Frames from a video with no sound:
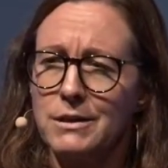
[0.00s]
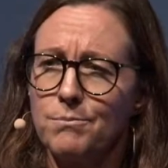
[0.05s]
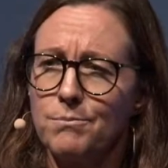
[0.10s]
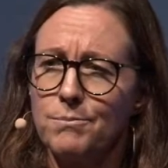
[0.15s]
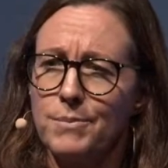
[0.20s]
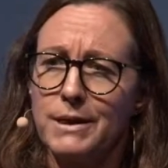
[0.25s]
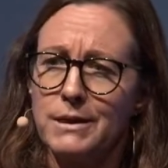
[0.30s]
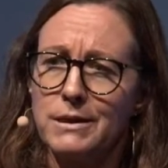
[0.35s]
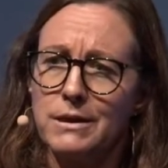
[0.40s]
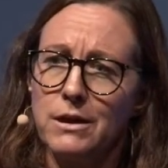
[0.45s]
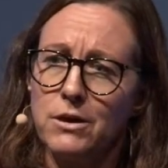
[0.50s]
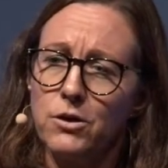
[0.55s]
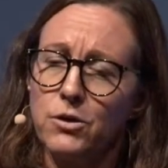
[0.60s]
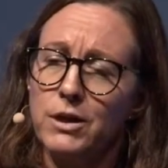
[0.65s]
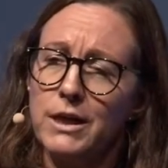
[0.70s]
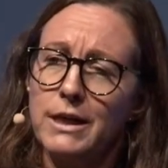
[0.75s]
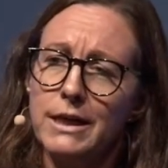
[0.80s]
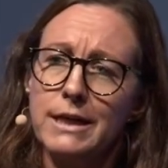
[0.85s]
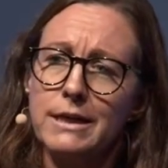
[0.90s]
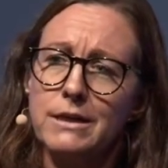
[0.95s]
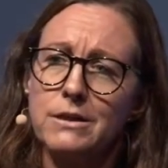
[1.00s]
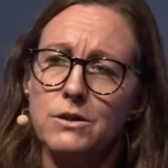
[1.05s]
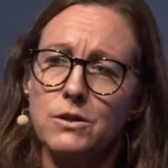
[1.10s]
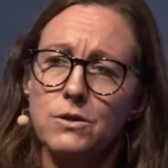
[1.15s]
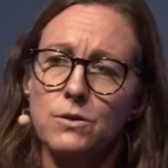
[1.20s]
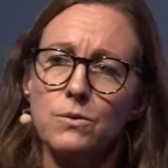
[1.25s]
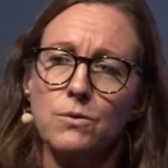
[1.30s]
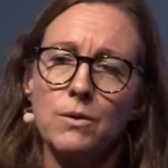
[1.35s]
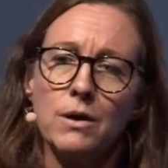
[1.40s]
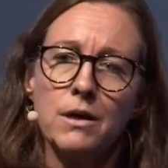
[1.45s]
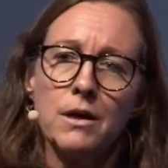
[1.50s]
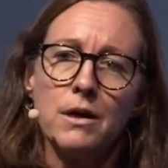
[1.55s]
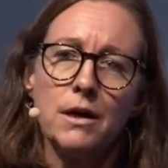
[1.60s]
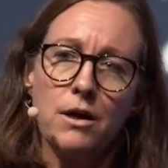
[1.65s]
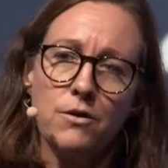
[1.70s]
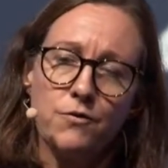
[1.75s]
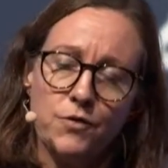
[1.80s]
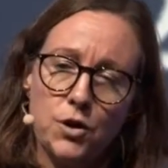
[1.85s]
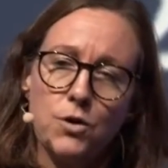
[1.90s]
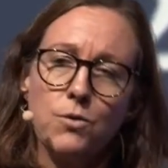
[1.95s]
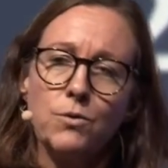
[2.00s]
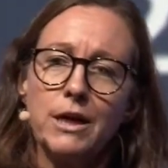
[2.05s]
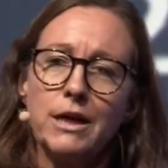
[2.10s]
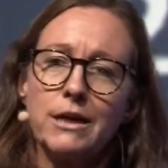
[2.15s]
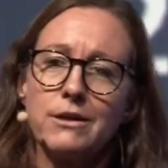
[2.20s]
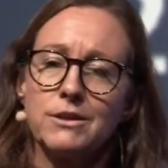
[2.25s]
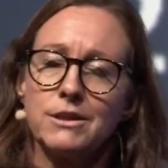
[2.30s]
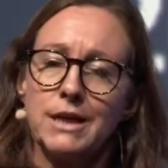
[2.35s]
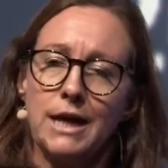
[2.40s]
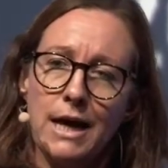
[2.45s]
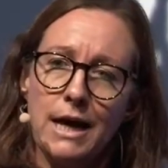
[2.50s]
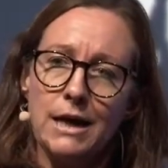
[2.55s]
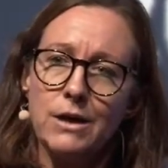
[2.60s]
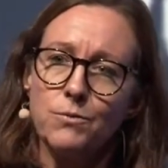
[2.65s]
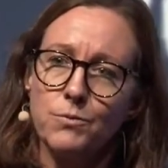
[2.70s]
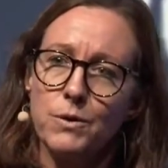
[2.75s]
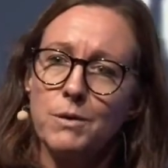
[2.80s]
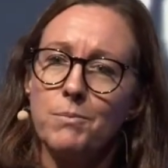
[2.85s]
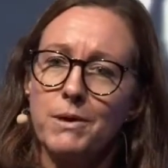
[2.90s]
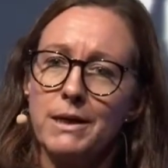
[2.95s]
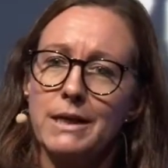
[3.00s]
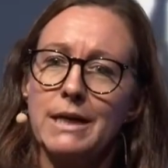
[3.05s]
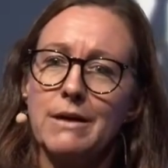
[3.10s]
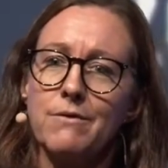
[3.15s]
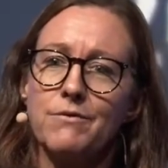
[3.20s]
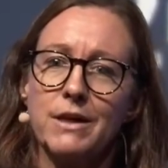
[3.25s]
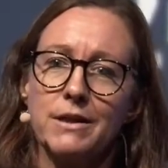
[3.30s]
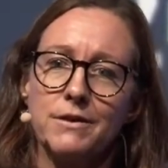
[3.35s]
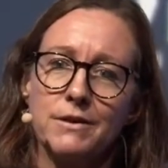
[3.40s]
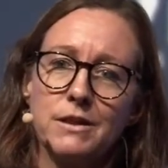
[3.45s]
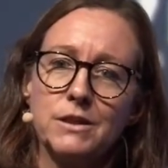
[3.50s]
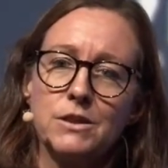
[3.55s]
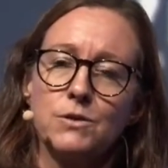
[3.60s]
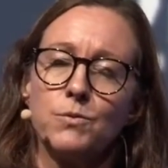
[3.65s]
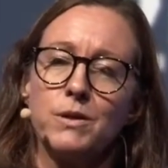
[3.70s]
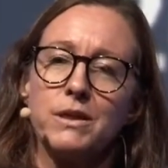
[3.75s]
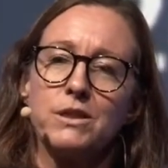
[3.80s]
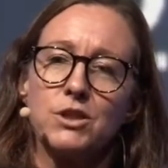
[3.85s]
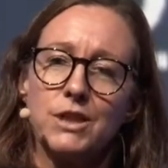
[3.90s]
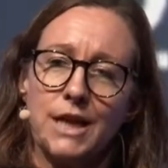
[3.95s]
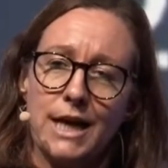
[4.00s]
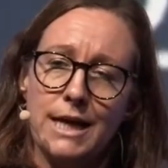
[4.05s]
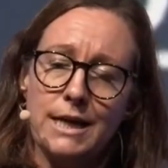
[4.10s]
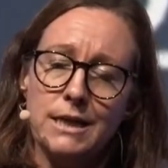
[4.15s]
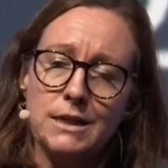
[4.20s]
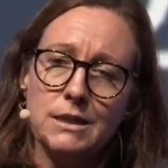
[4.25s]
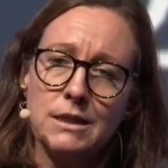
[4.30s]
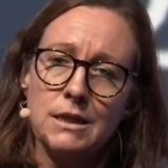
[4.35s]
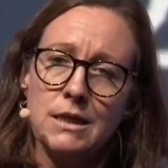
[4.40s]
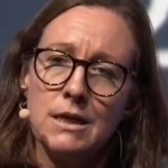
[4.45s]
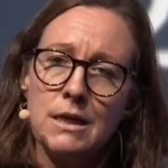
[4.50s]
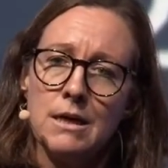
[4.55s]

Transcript: But looking into a few years ahead, we believe that this will change,